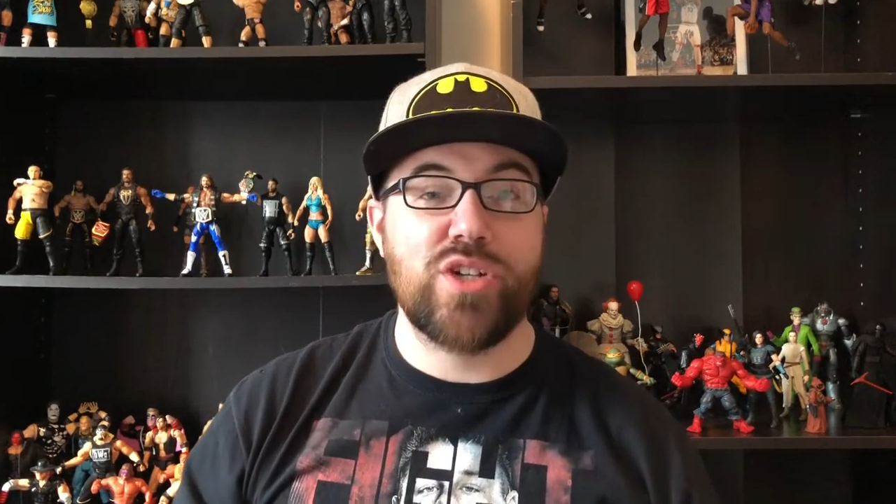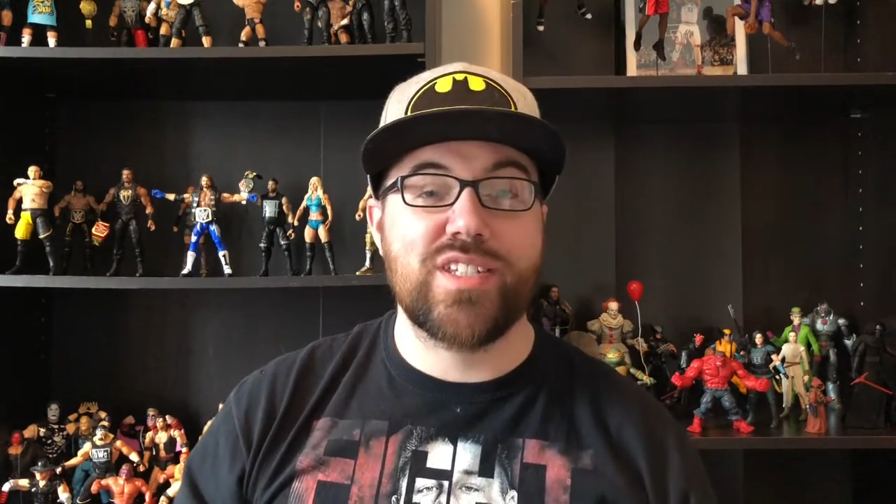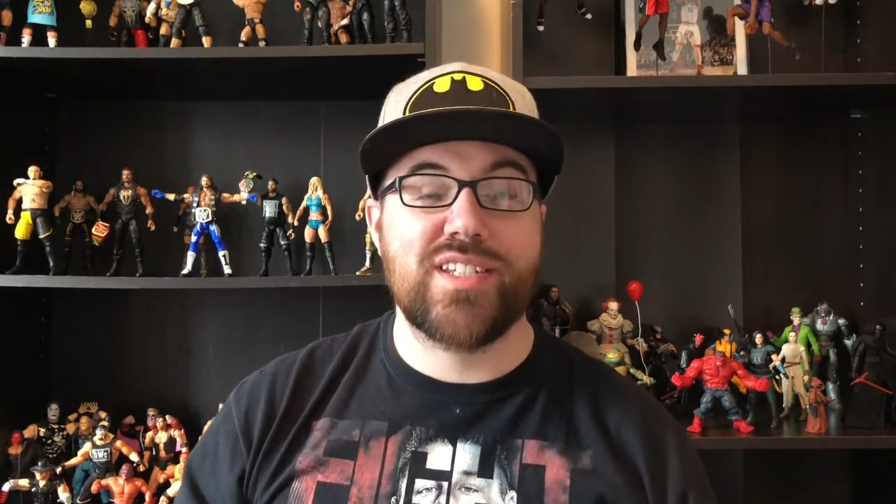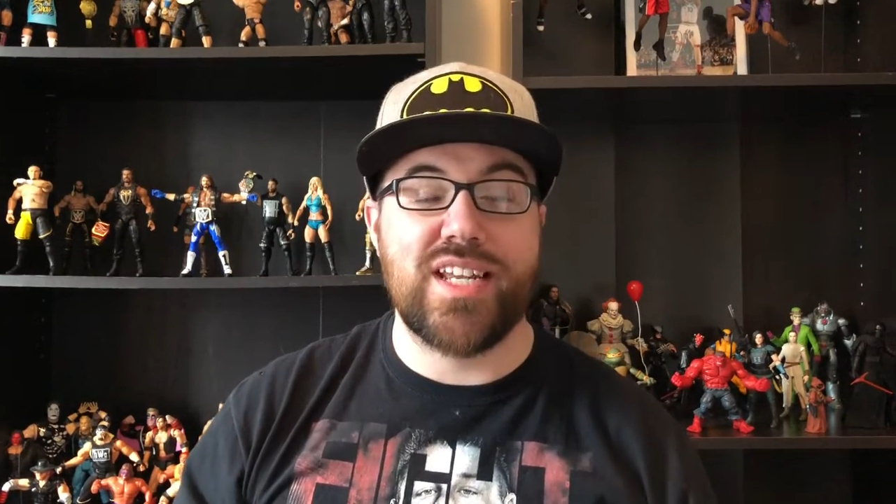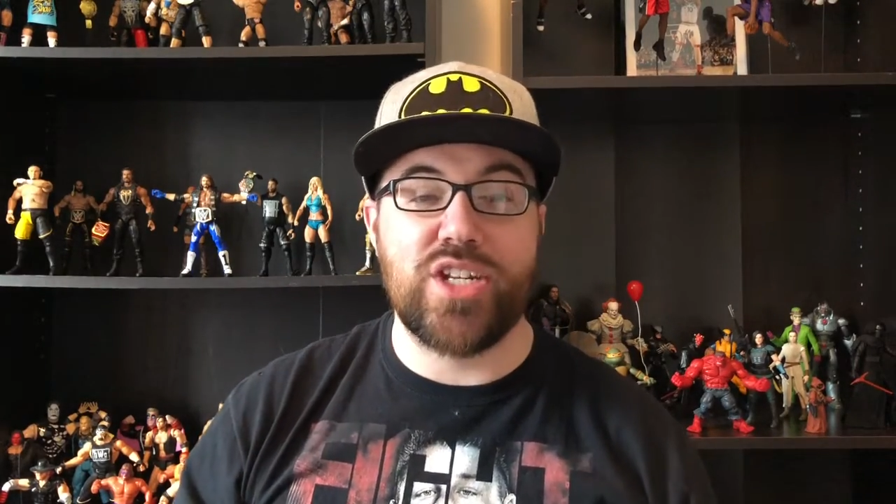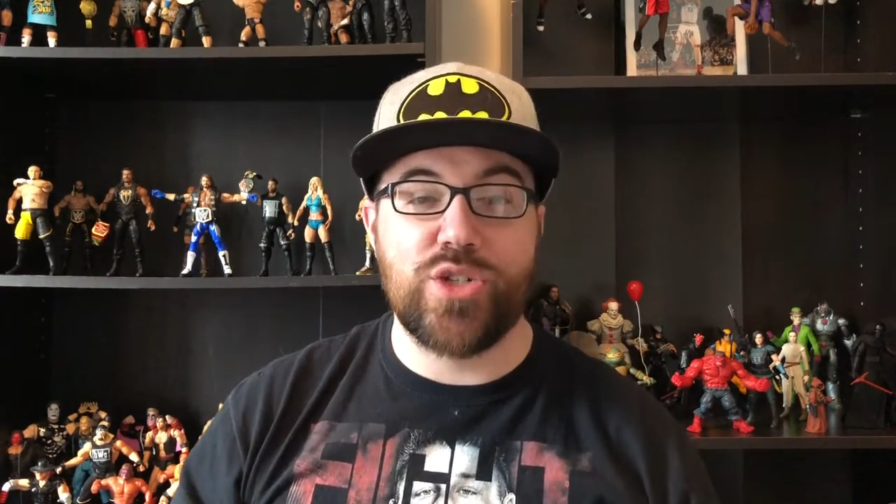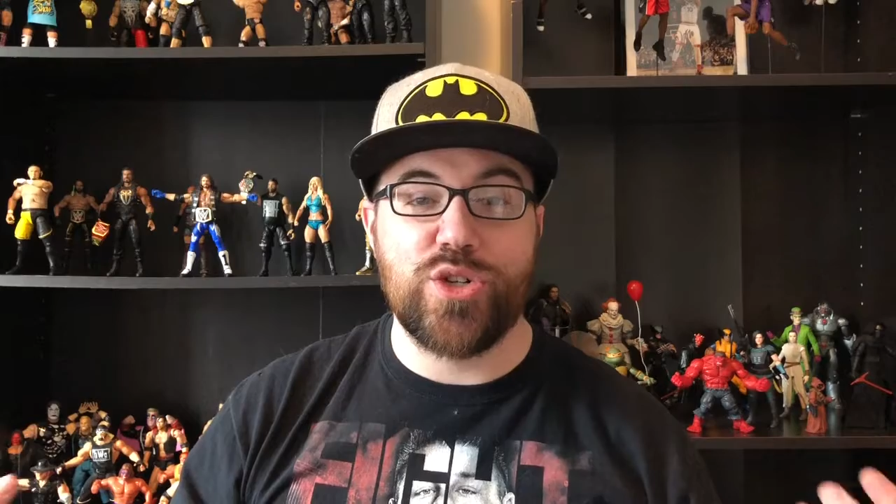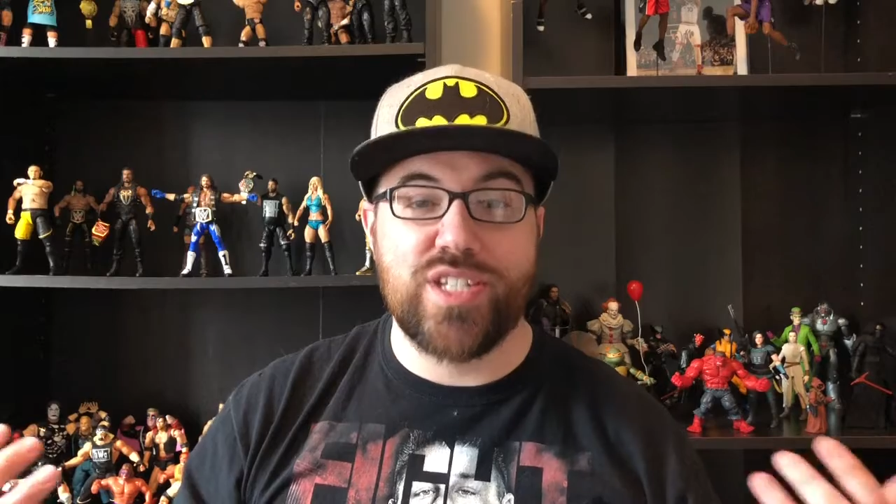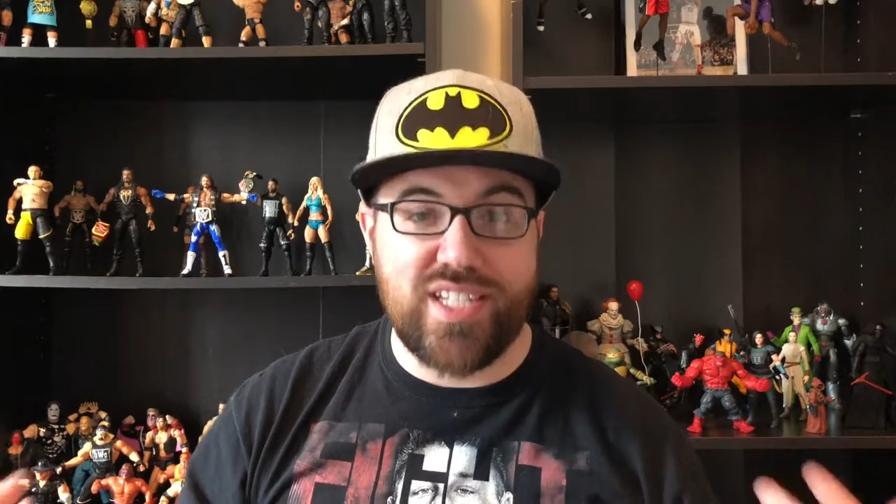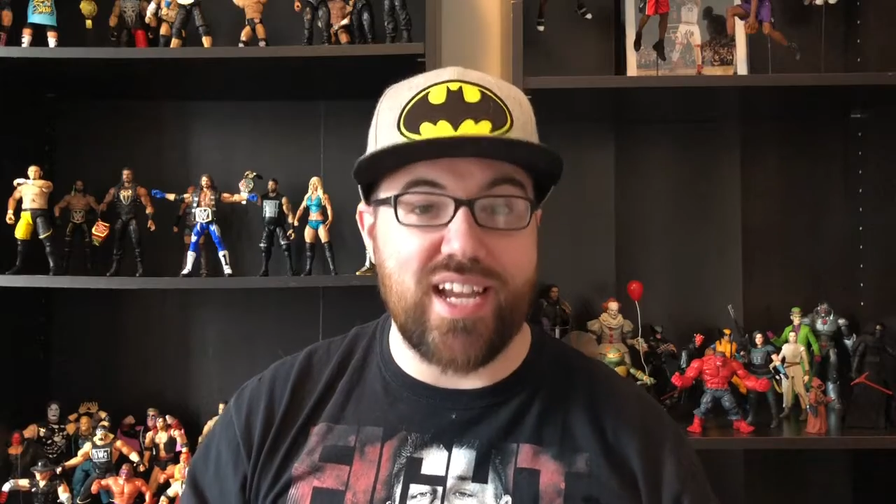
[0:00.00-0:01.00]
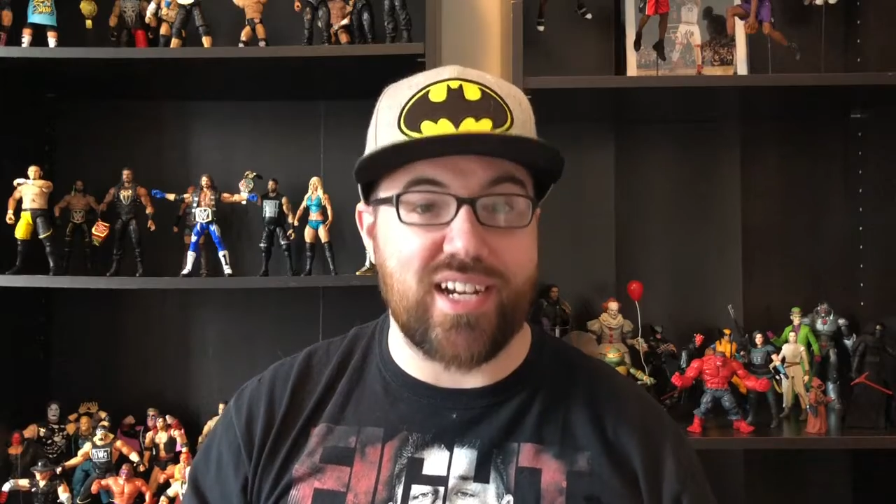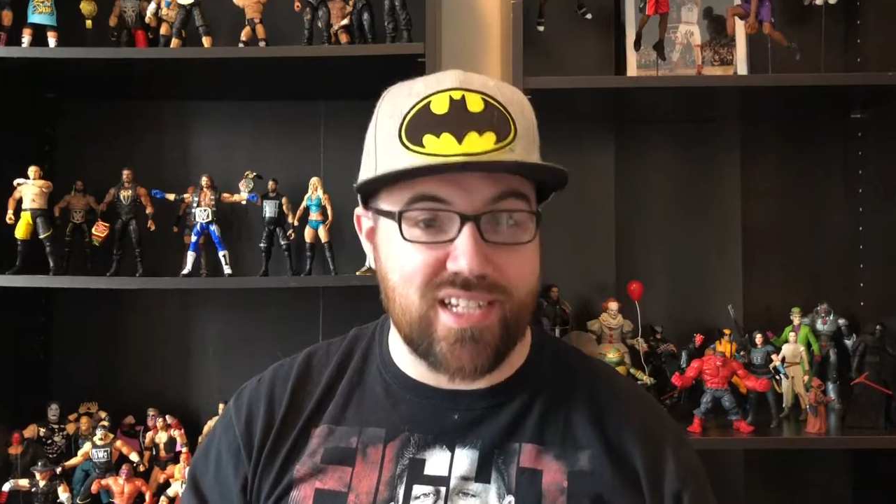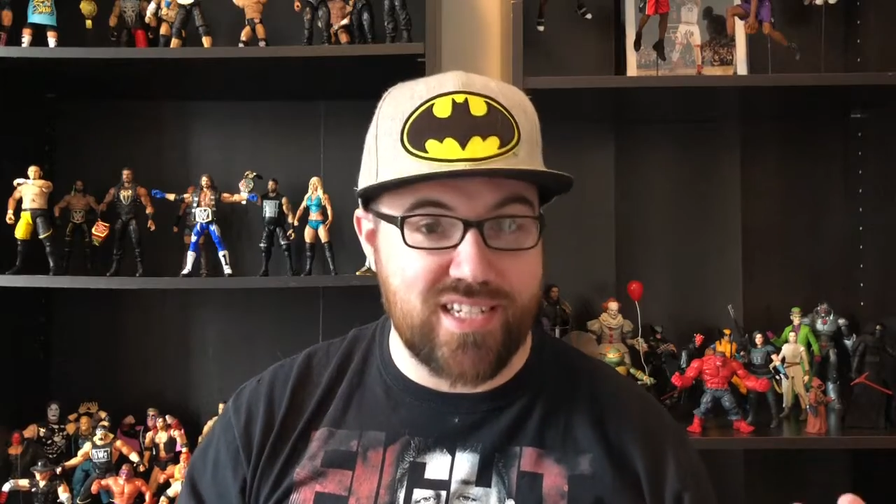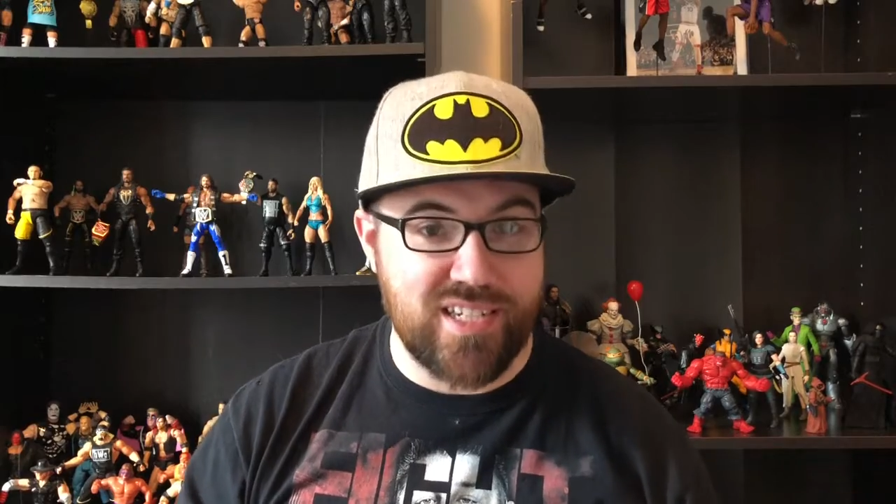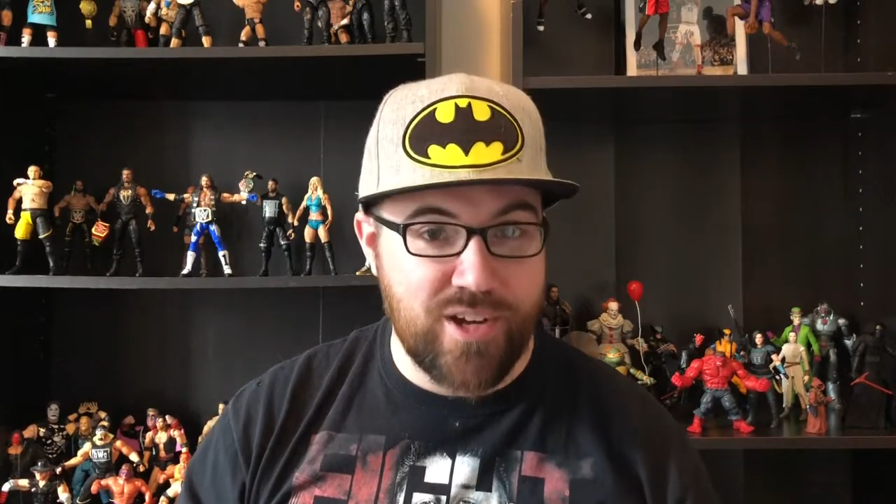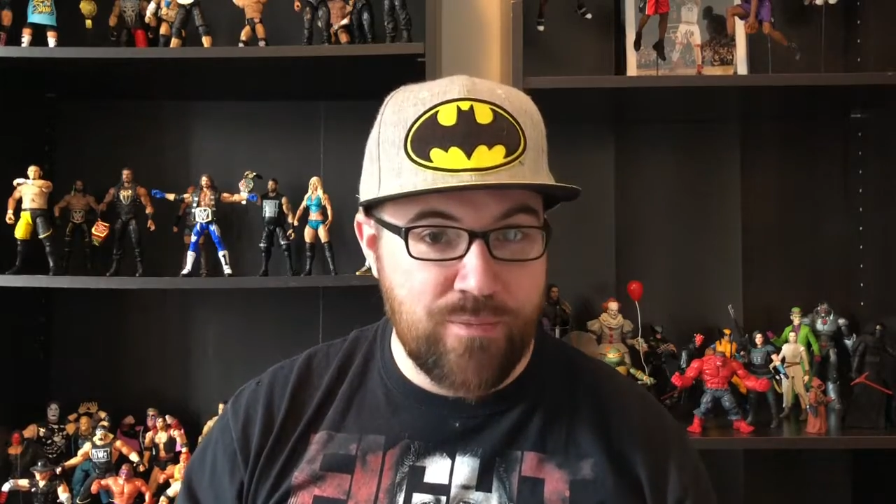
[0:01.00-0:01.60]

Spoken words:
Sinister Six